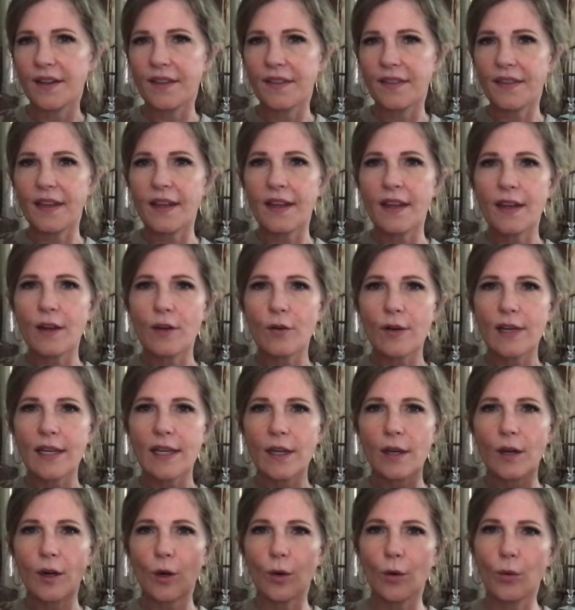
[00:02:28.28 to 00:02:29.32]
The
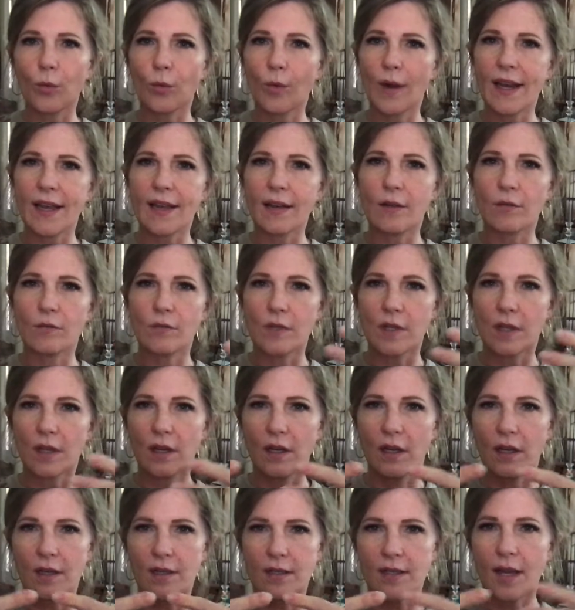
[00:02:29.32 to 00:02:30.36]
area around
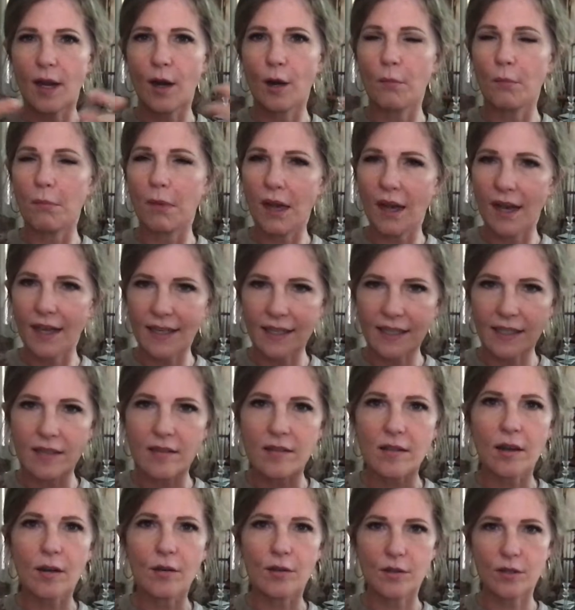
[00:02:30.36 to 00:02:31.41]
us, our bodies,
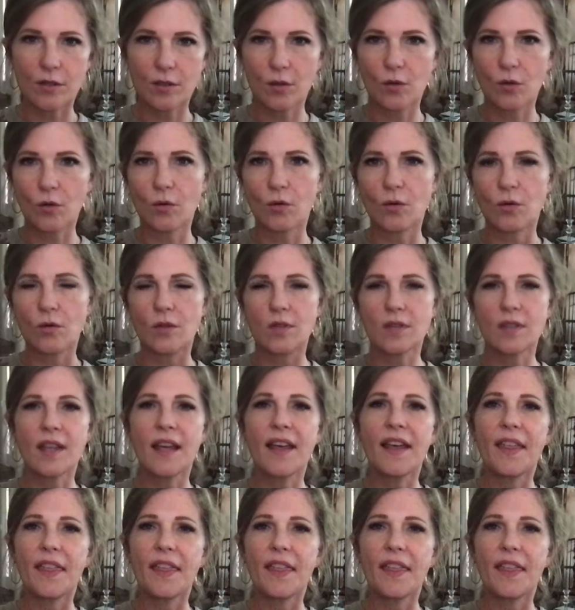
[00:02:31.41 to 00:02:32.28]
our souls,